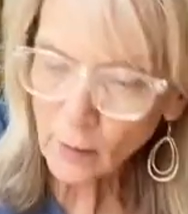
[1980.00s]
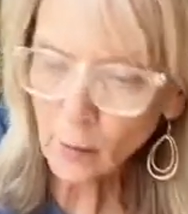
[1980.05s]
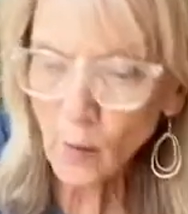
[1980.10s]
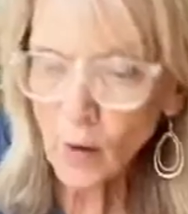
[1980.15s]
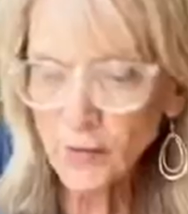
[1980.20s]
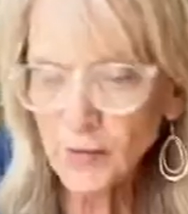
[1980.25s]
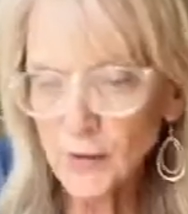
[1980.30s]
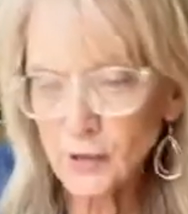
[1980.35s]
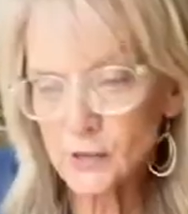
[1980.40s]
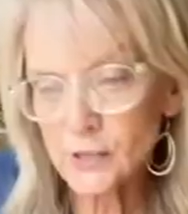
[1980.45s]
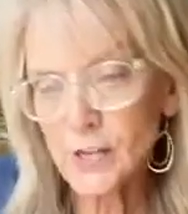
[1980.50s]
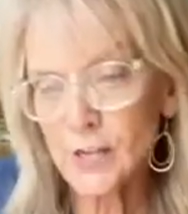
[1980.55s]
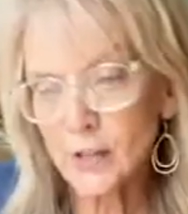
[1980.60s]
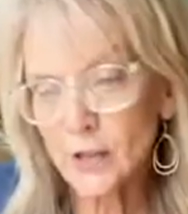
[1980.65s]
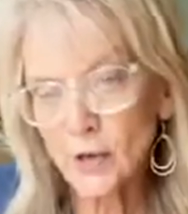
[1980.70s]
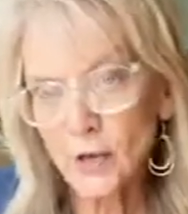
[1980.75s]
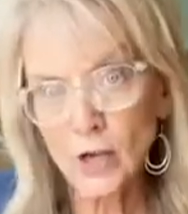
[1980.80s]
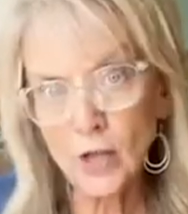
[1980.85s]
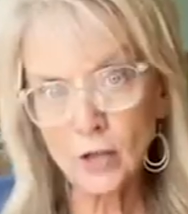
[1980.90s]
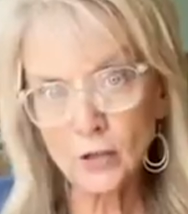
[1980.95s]
I want those
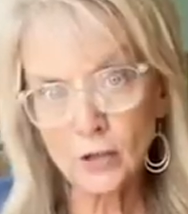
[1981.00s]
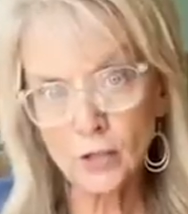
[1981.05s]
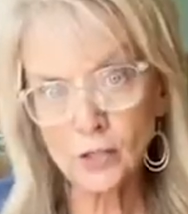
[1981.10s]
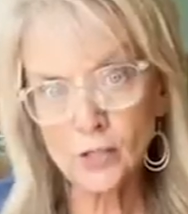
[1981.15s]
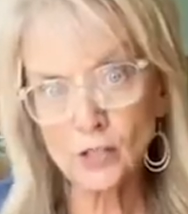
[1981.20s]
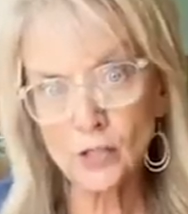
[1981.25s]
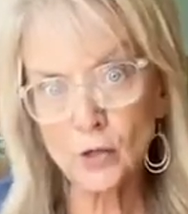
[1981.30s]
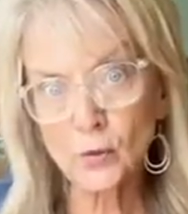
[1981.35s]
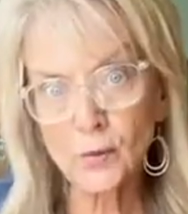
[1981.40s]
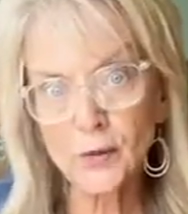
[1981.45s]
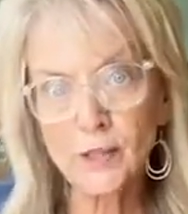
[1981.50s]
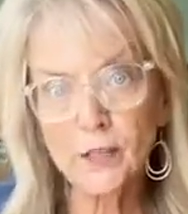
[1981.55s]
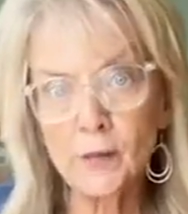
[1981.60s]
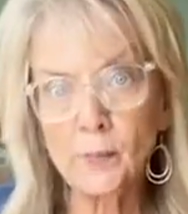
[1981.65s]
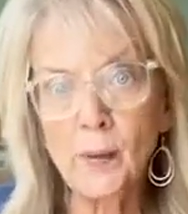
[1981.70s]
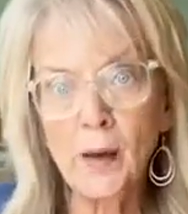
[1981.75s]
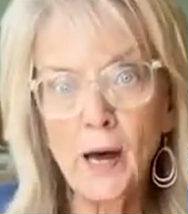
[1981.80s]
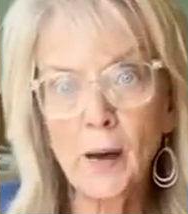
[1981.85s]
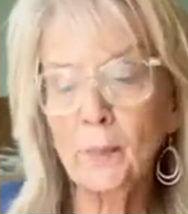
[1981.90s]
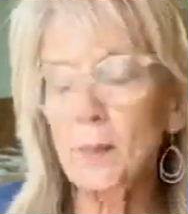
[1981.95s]
other colors to
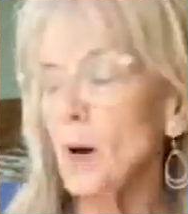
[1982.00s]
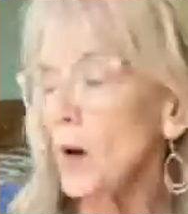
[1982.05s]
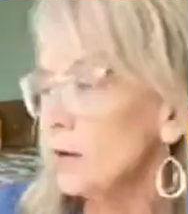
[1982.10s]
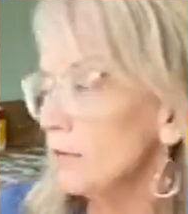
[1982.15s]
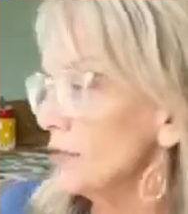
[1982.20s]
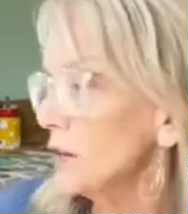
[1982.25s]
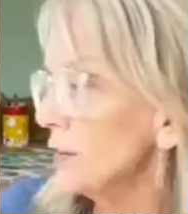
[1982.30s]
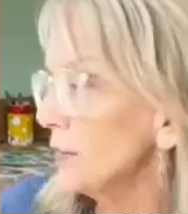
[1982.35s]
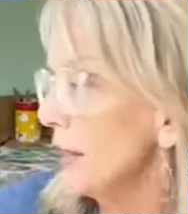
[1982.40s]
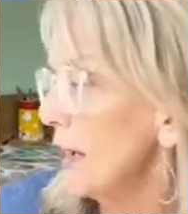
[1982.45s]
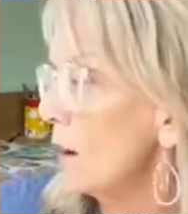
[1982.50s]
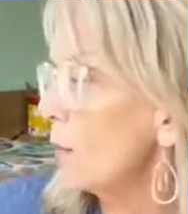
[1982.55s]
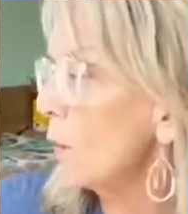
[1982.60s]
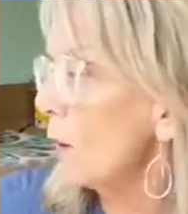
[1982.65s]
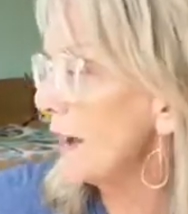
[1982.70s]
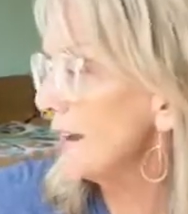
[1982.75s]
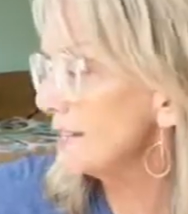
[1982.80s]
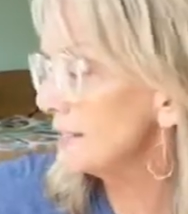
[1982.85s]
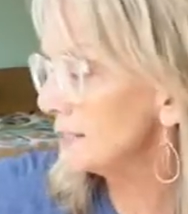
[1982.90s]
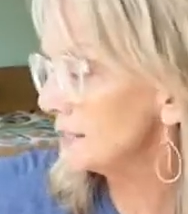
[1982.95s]
really pop off on
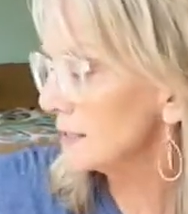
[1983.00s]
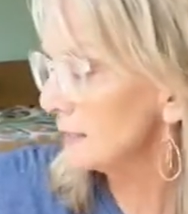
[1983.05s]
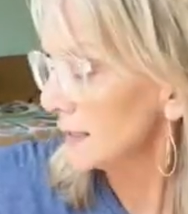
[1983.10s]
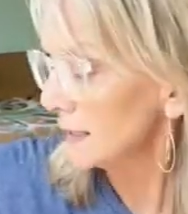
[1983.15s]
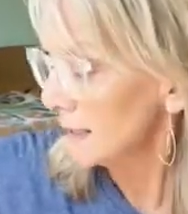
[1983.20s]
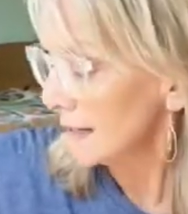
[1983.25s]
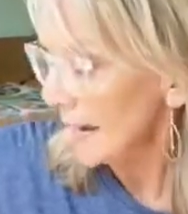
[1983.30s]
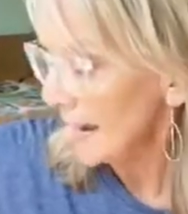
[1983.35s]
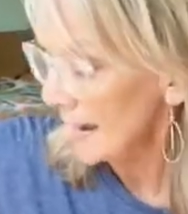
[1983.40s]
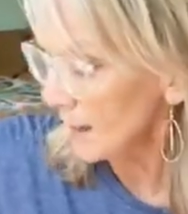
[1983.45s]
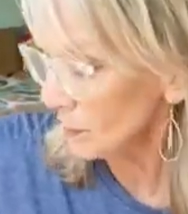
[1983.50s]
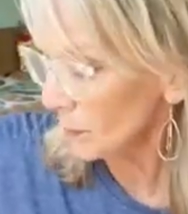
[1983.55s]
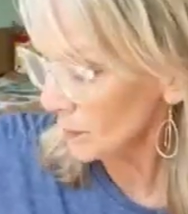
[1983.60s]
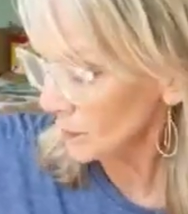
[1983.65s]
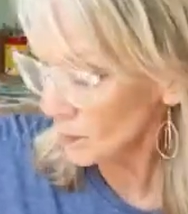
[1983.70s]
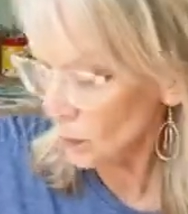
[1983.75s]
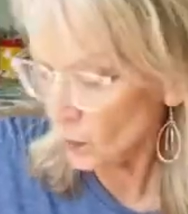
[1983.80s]
that white. And